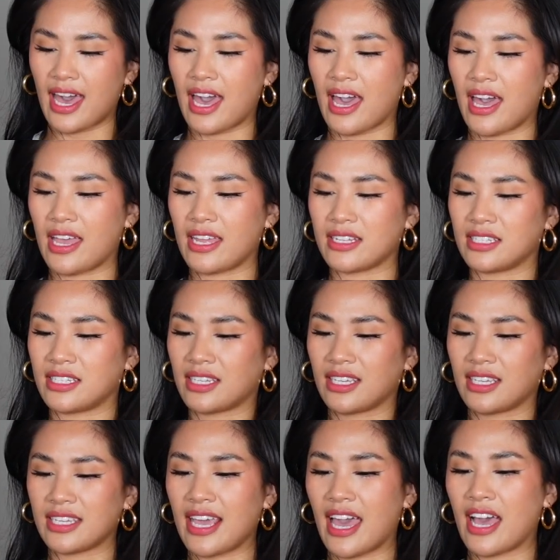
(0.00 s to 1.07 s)
And
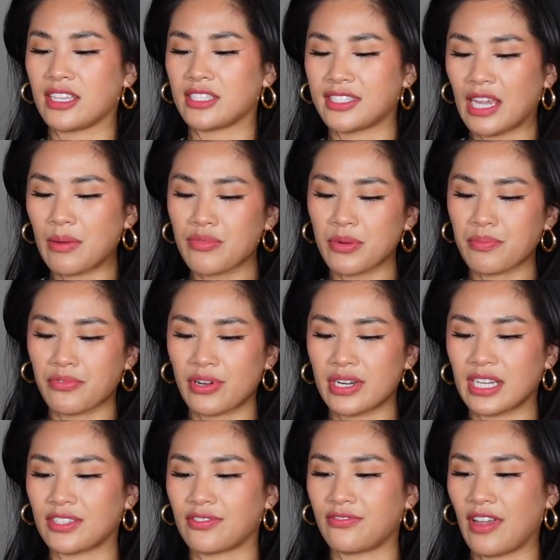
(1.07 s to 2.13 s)
yeah, zebra
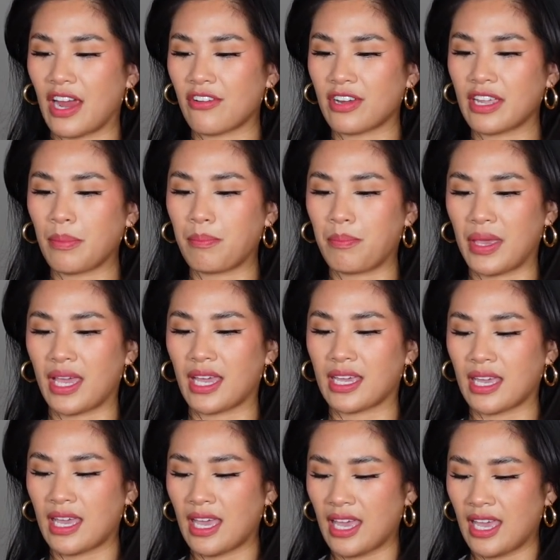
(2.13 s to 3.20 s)
print is very big
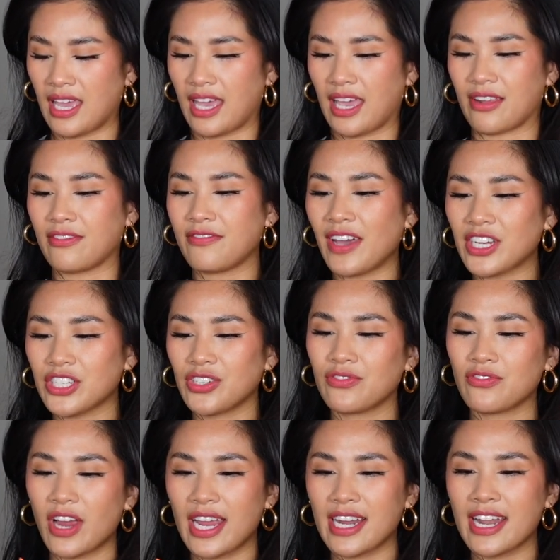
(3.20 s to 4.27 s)
in fashion
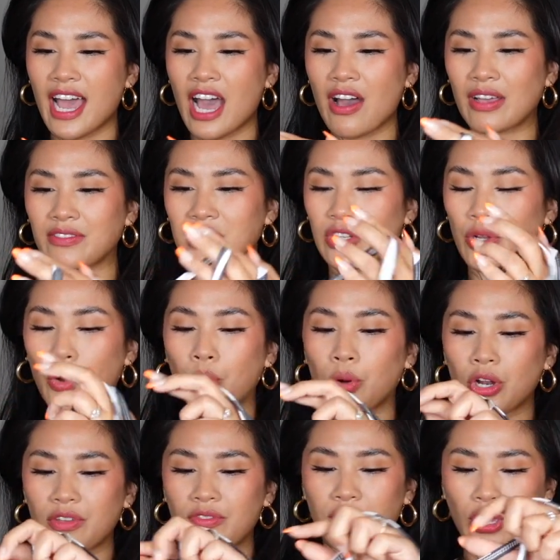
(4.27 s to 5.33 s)
right now. I've seen it all
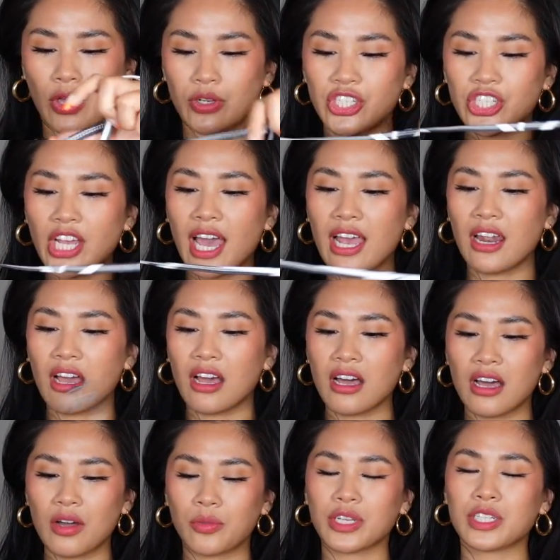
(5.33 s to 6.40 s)
over
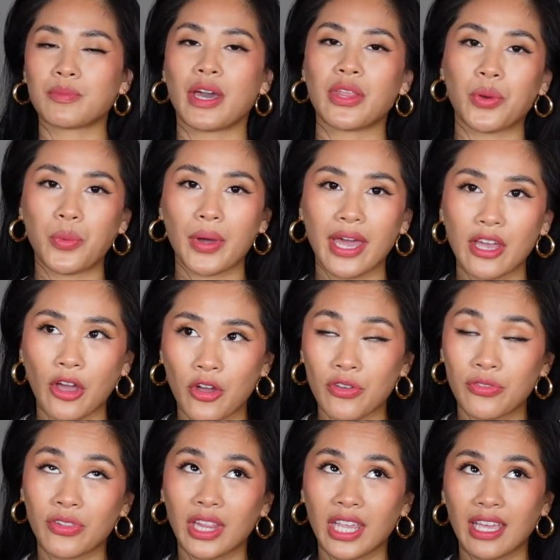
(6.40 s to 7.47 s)
Coachella, which, by the way,
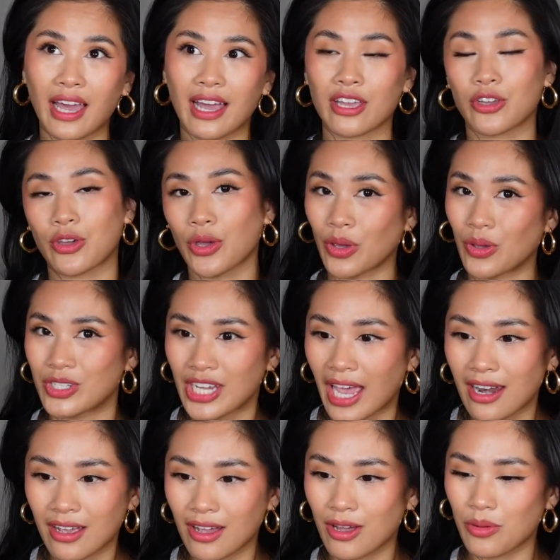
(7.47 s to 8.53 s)
hopefully I can go
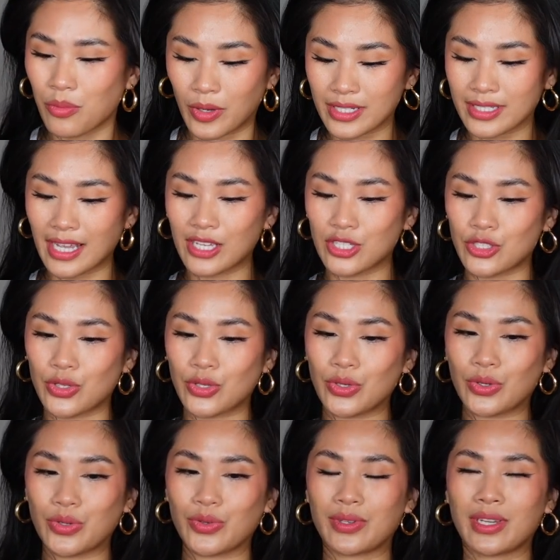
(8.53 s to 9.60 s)
Coachella one day
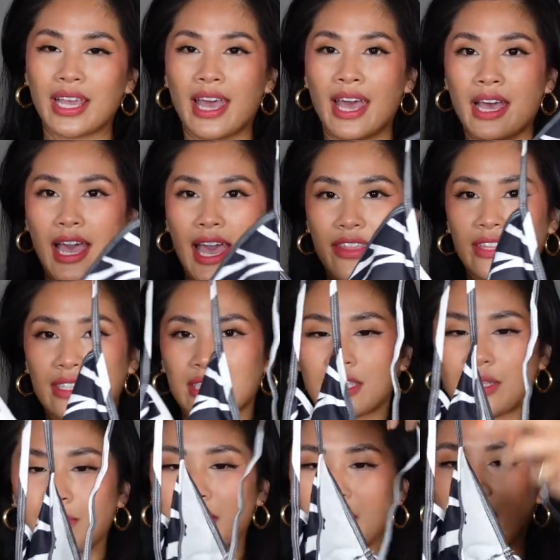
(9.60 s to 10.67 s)
soon. And this is
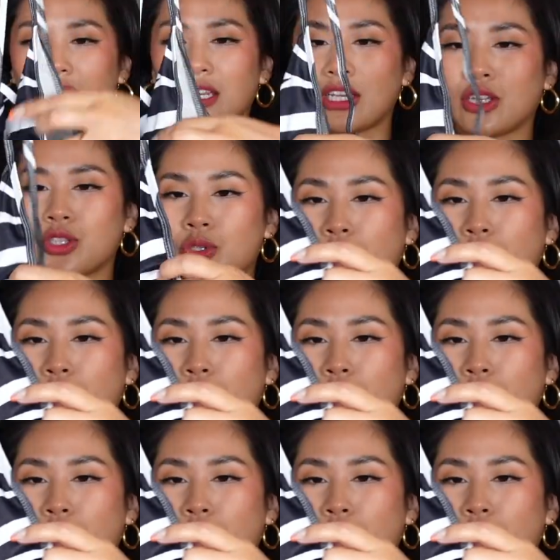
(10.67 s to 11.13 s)
the bikini